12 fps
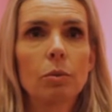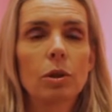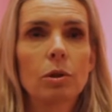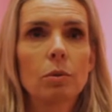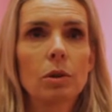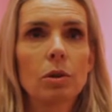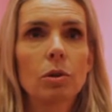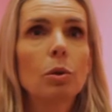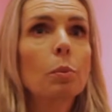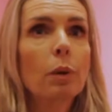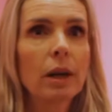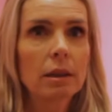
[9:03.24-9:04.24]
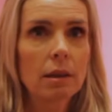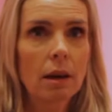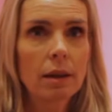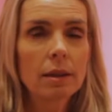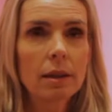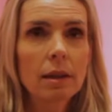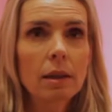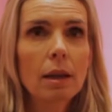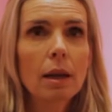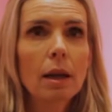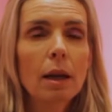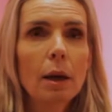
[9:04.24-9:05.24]
which was super exciting,
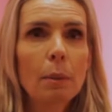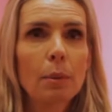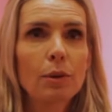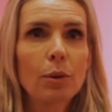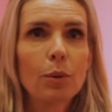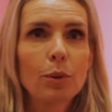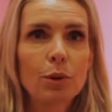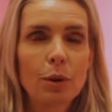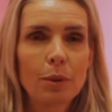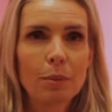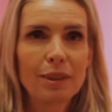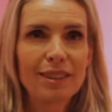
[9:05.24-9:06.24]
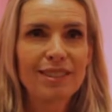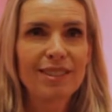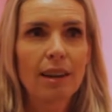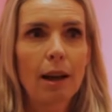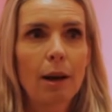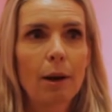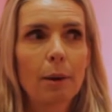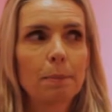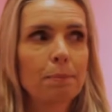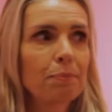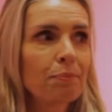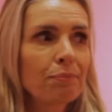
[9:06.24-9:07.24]
but also a bit,
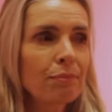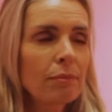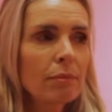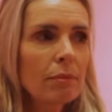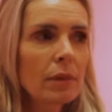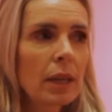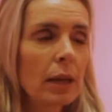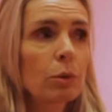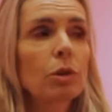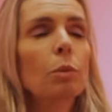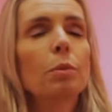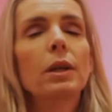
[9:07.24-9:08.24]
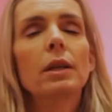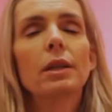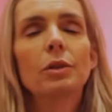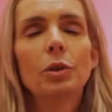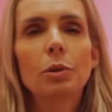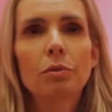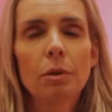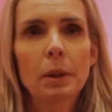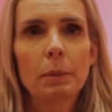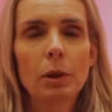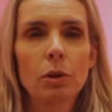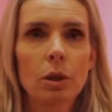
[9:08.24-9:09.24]
it was completely new for me,
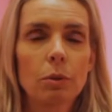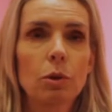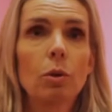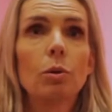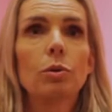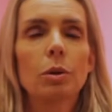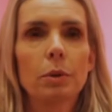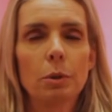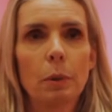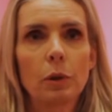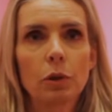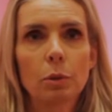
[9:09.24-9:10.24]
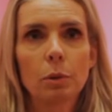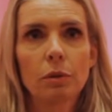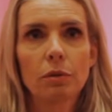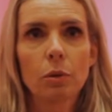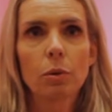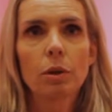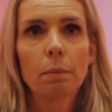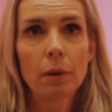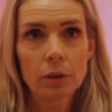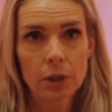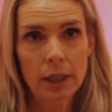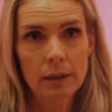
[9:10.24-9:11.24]
because I was also responsible for all the
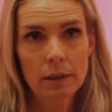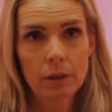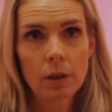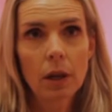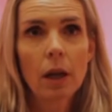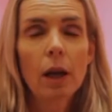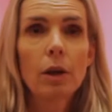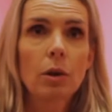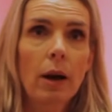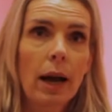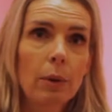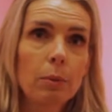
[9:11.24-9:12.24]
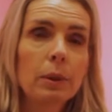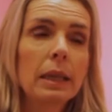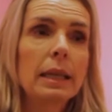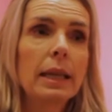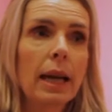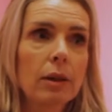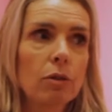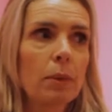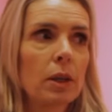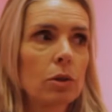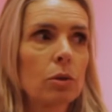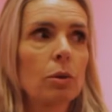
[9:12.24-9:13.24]
budgets. So I really had to
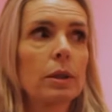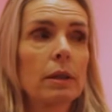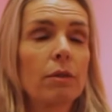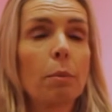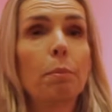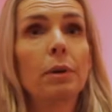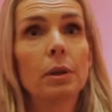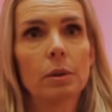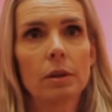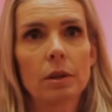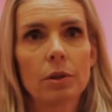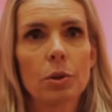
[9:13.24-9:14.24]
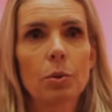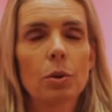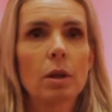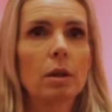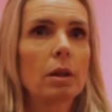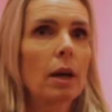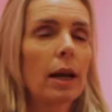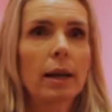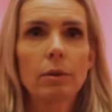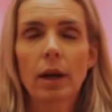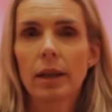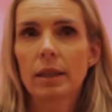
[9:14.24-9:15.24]
make sure that the builders,
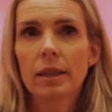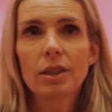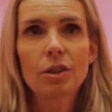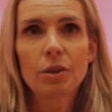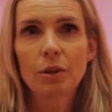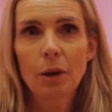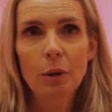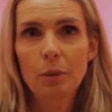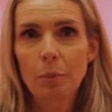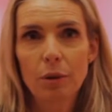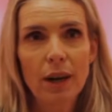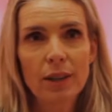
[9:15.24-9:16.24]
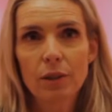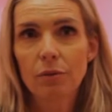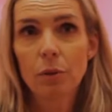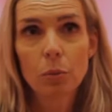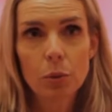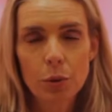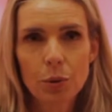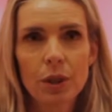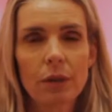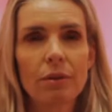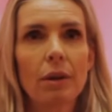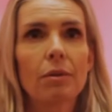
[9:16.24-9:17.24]
I need to know the price of the wood,
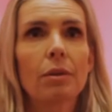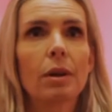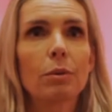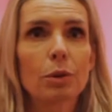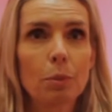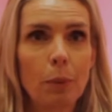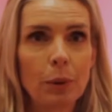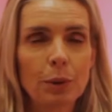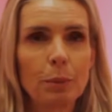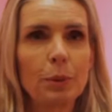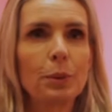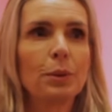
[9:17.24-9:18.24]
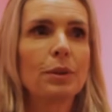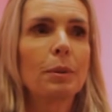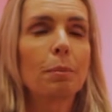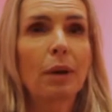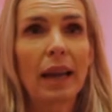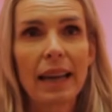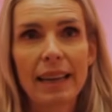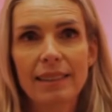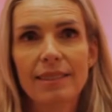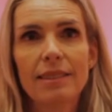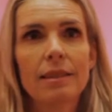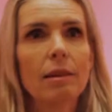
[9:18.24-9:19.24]
if everything was possible, the
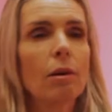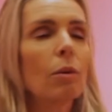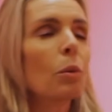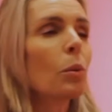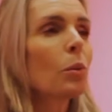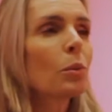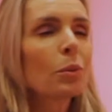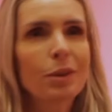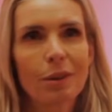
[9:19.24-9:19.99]
paints, all the